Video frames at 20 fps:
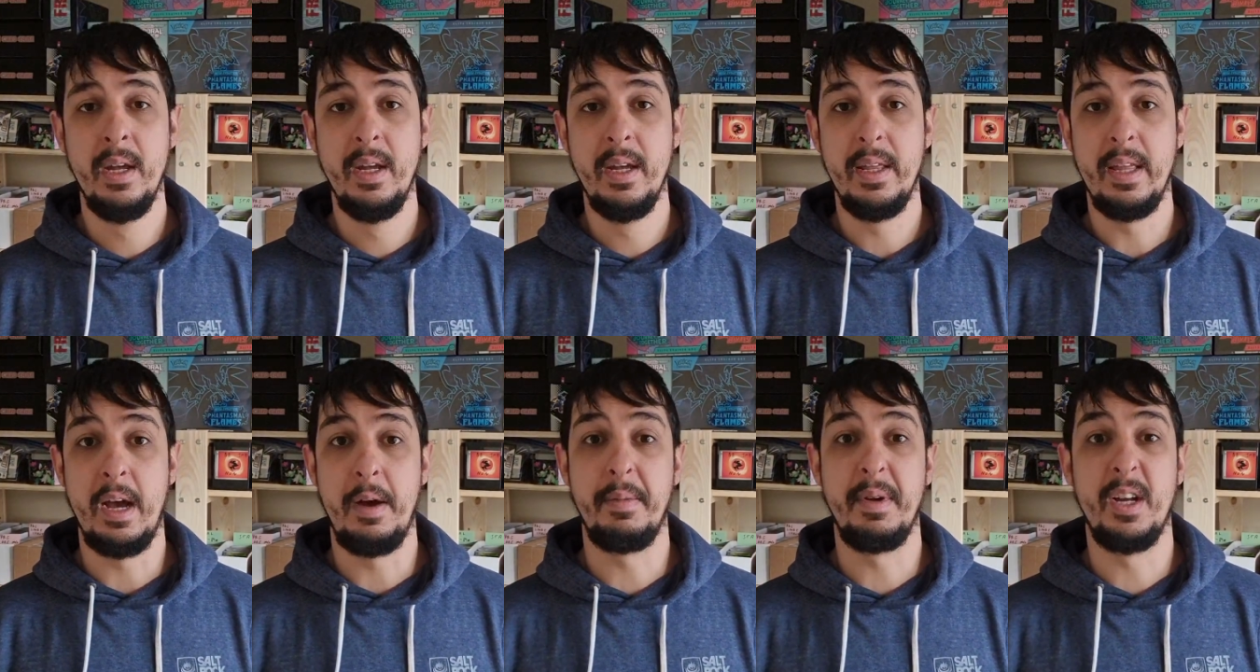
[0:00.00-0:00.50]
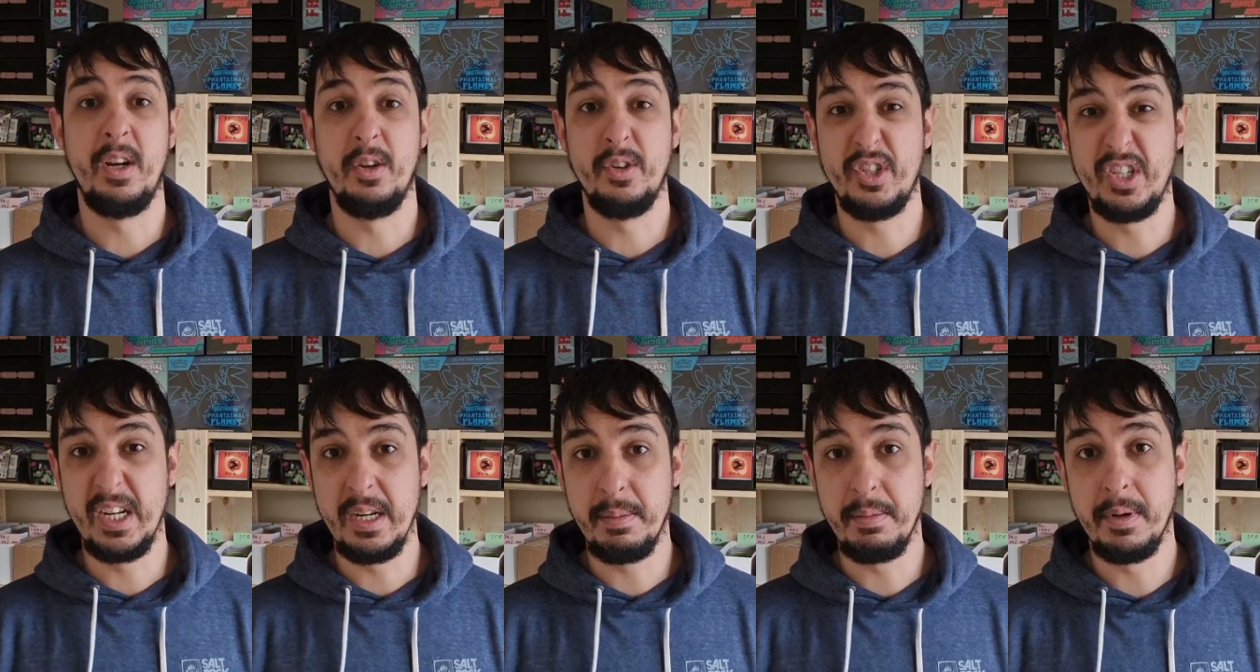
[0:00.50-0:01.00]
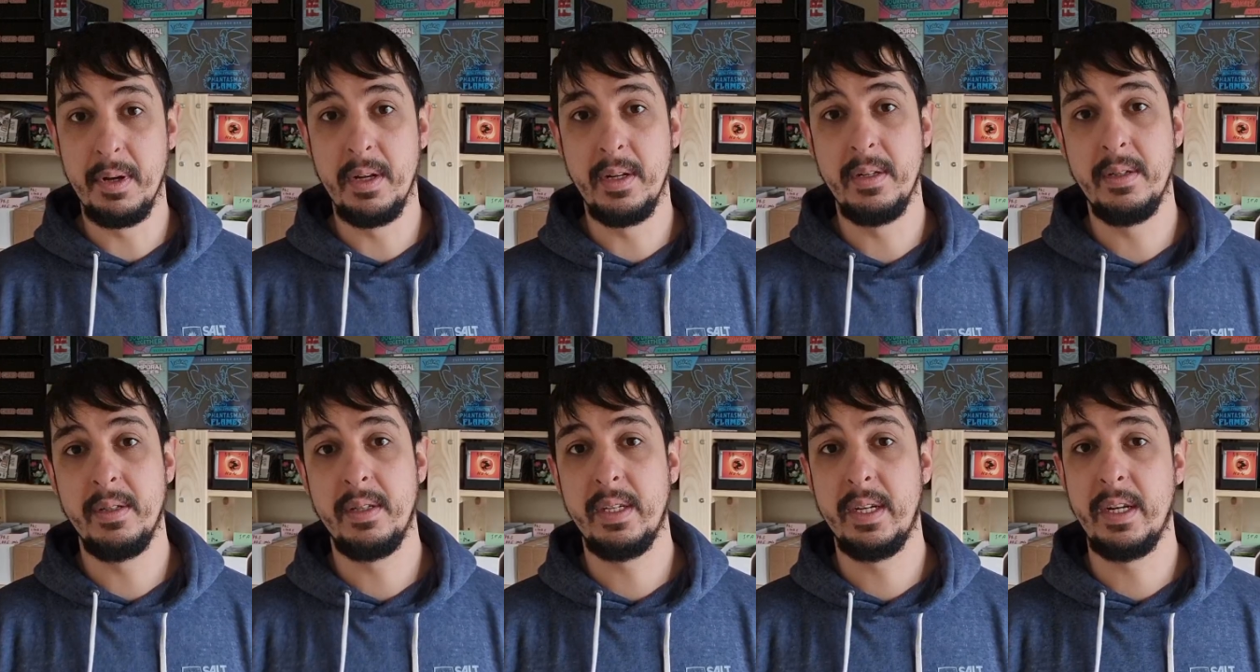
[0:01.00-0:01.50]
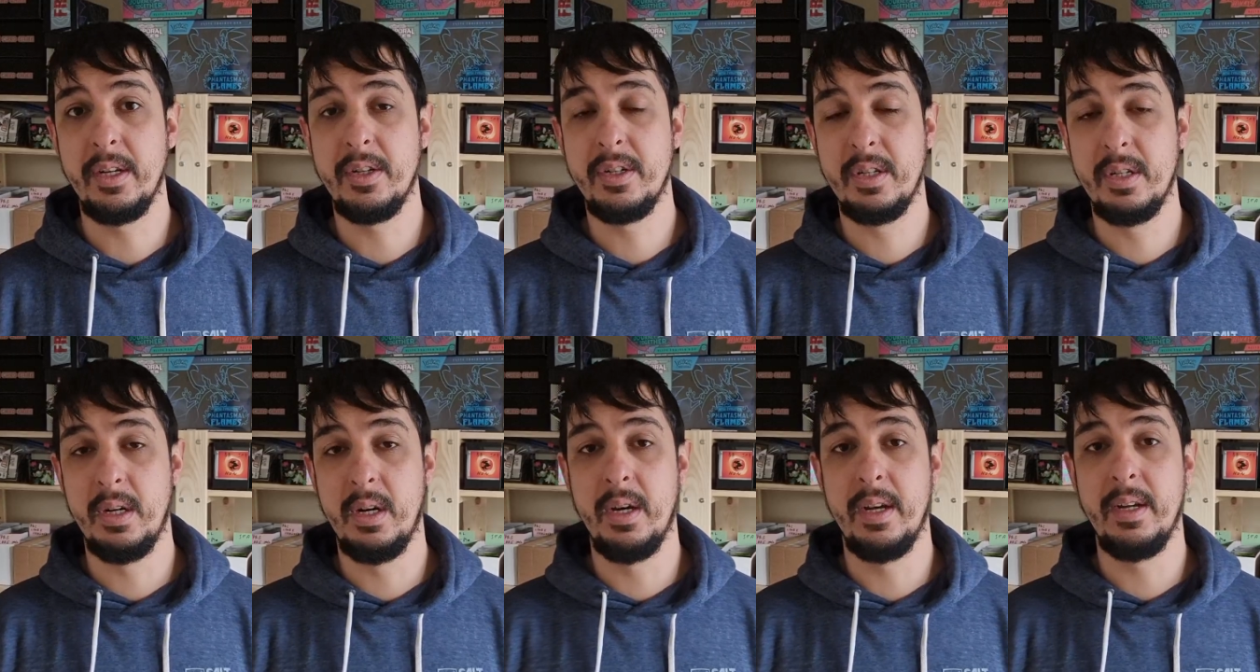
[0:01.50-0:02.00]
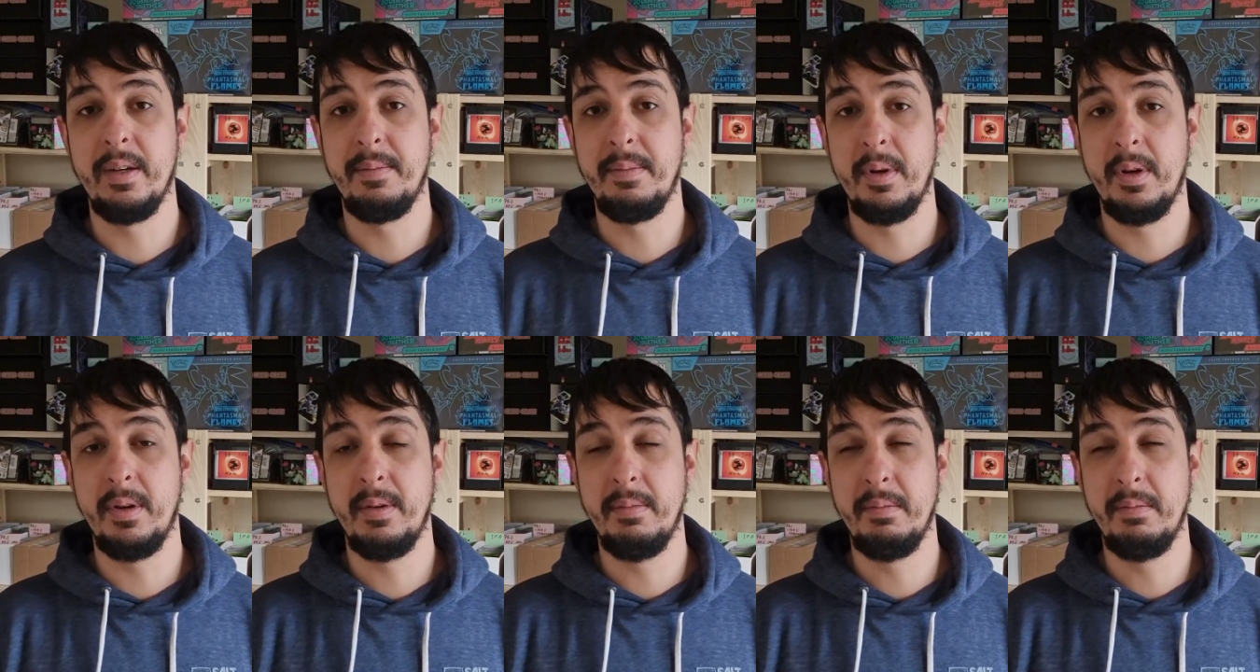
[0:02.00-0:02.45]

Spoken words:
That'll be a lot cheaper to get you started, but